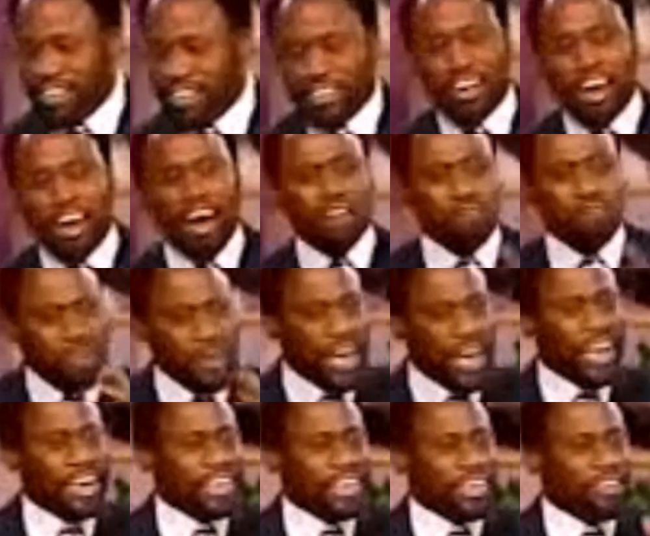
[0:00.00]
that God
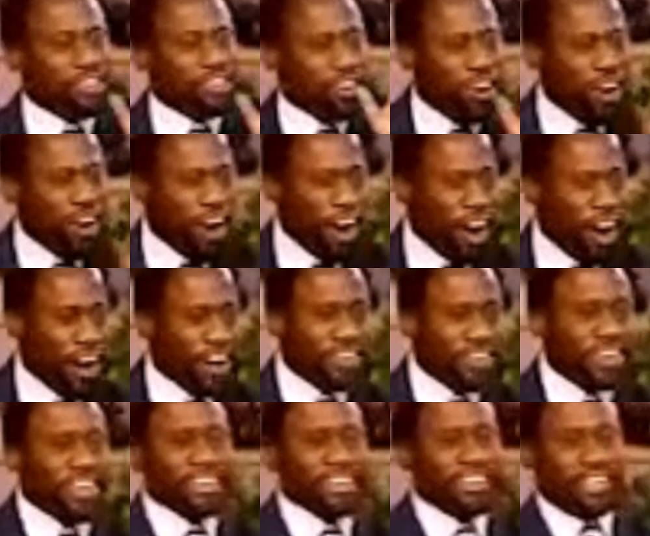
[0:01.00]
planted in your
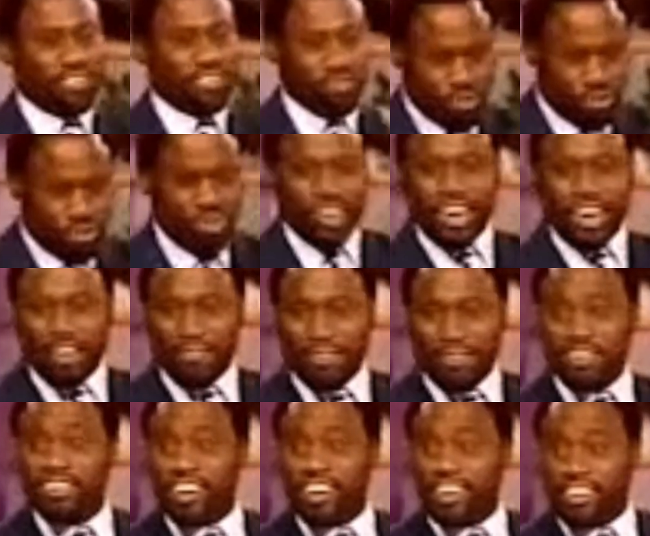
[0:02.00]
heart that you still
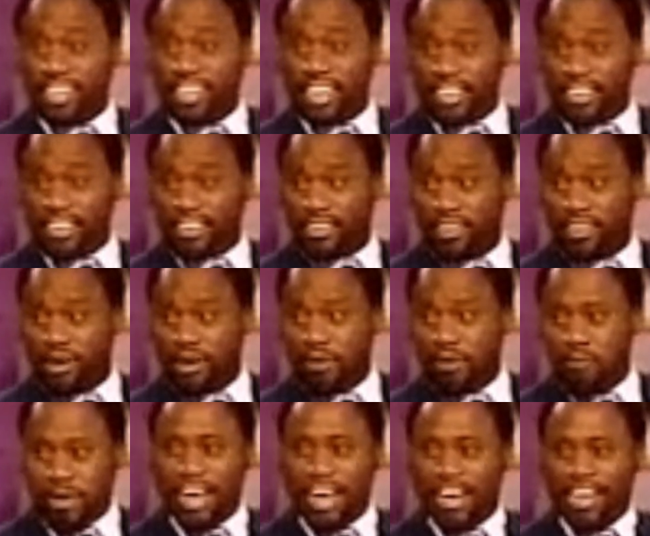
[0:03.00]
haven't done yet
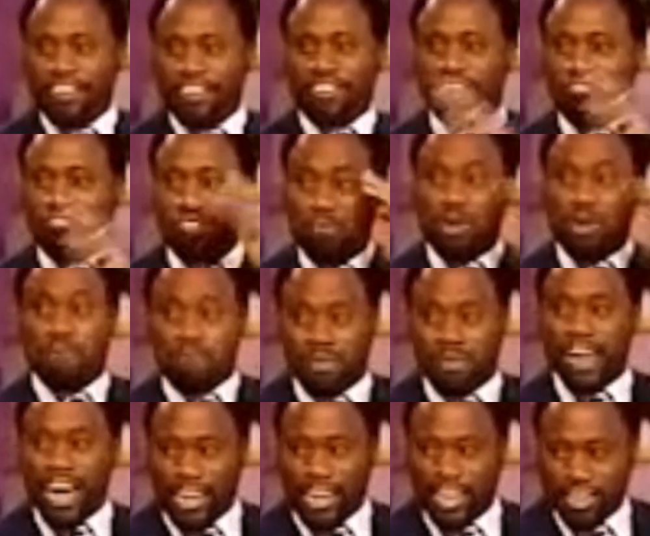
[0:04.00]
paintings that you've been
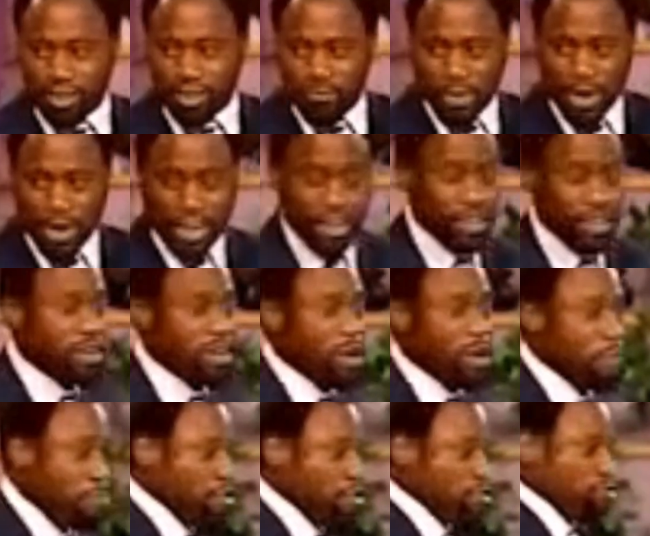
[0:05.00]
planning to paint and
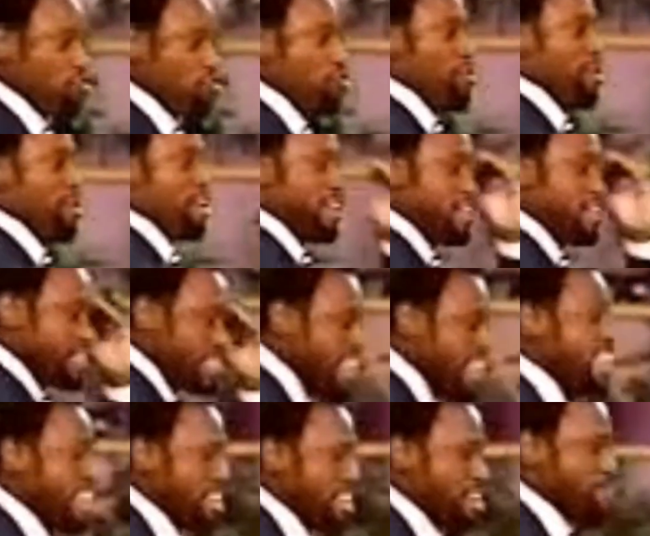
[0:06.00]
books you've been
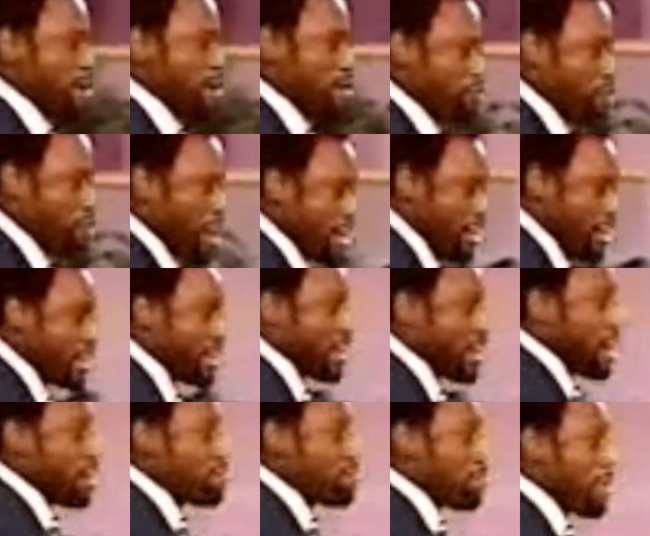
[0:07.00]
thinking about writing and